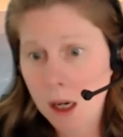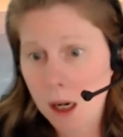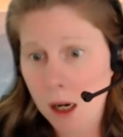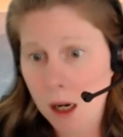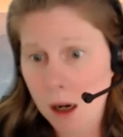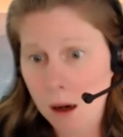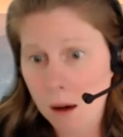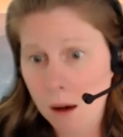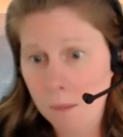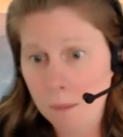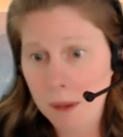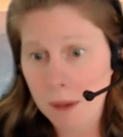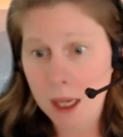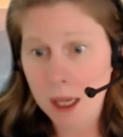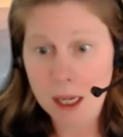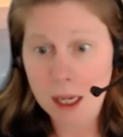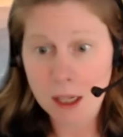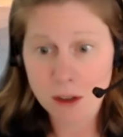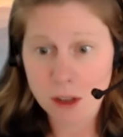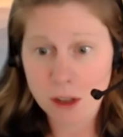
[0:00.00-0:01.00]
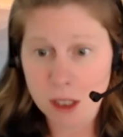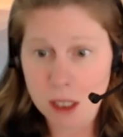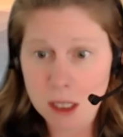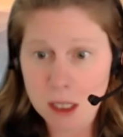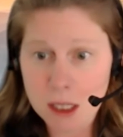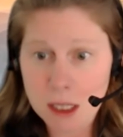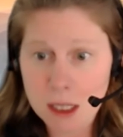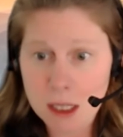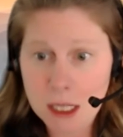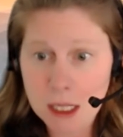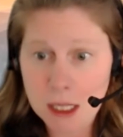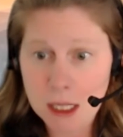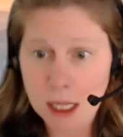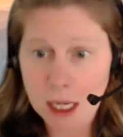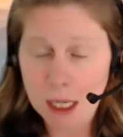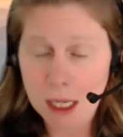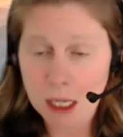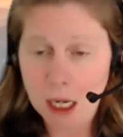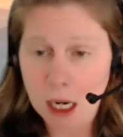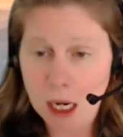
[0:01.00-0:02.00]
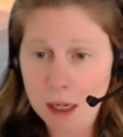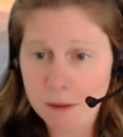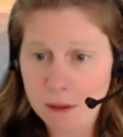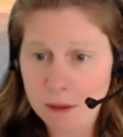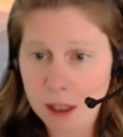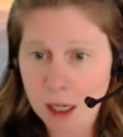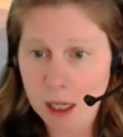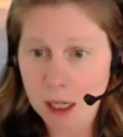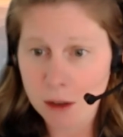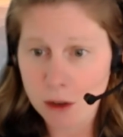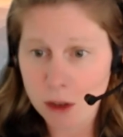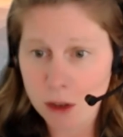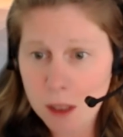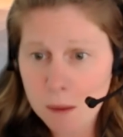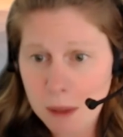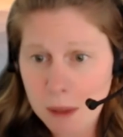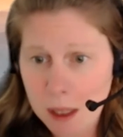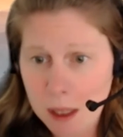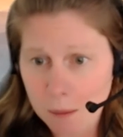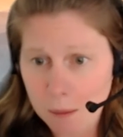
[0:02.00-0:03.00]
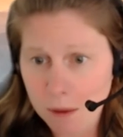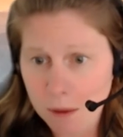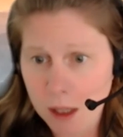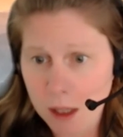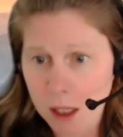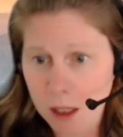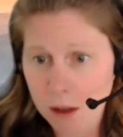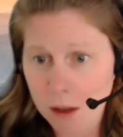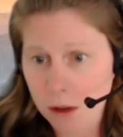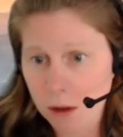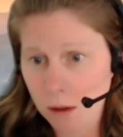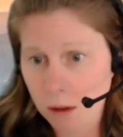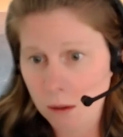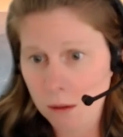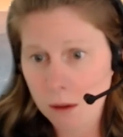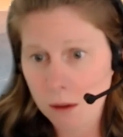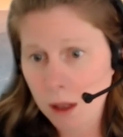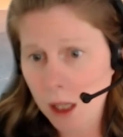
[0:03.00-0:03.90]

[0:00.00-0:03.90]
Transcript: And as you can see in that IVIG paper that I showed,